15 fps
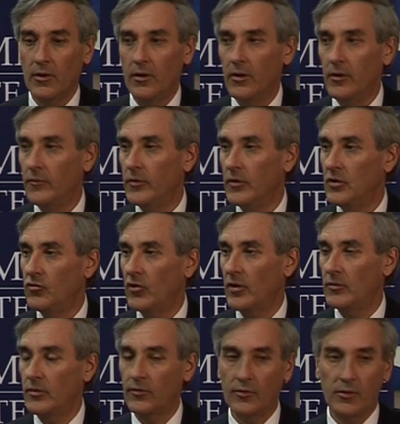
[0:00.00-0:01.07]
of the
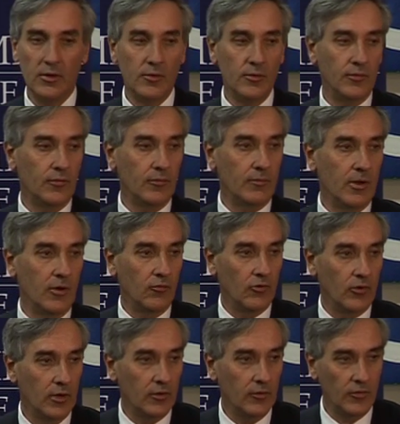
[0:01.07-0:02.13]
generously loose
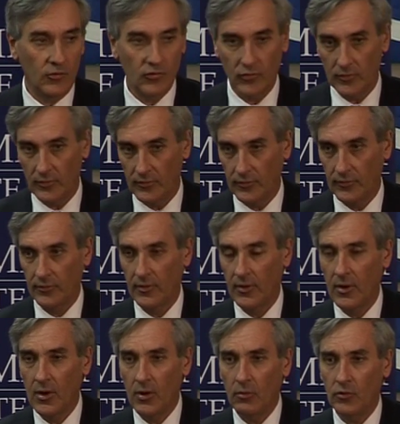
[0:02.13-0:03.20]
monetary conditions
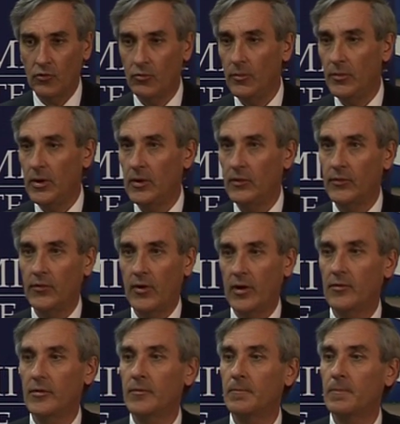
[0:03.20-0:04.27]
which were being
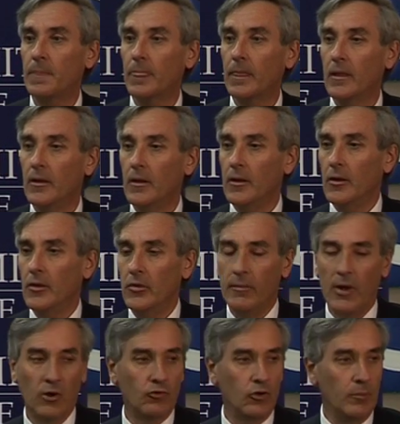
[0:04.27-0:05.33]
set. The
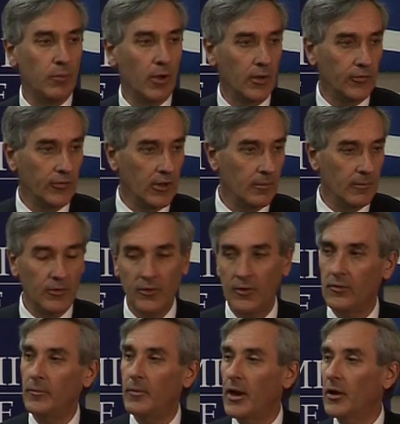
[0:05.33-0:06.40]
Monetary Policy Committee
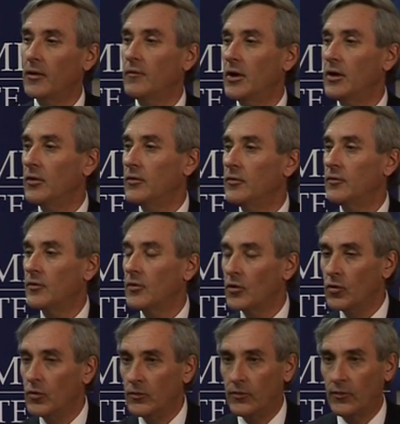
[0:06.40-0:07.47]
of the Bank of England
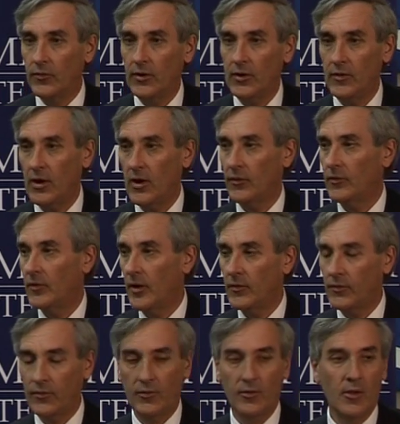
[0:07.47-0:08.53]
couldn't see the
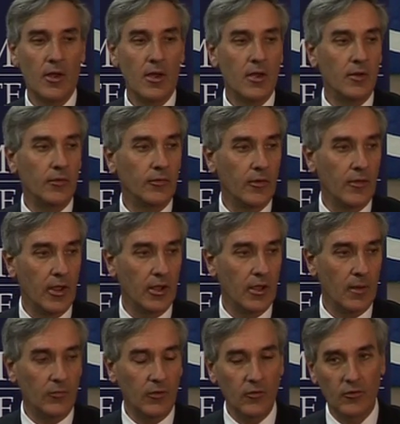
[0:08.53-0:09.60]
excess, and so they
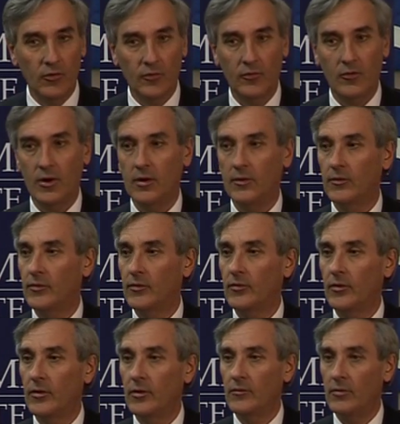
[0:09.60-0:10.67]
kept interest rates
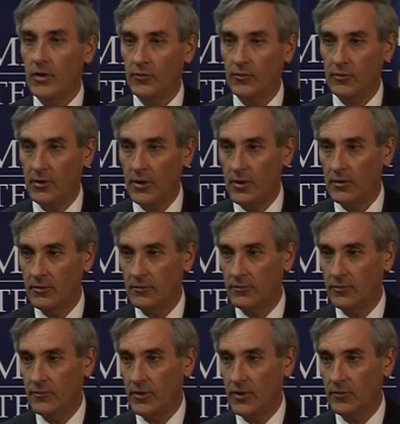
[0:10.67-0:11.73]
far too low
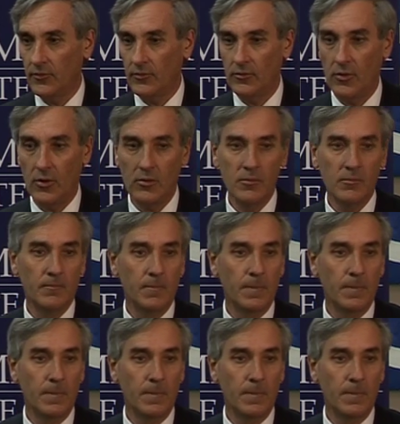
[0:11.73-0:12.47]
for far too long.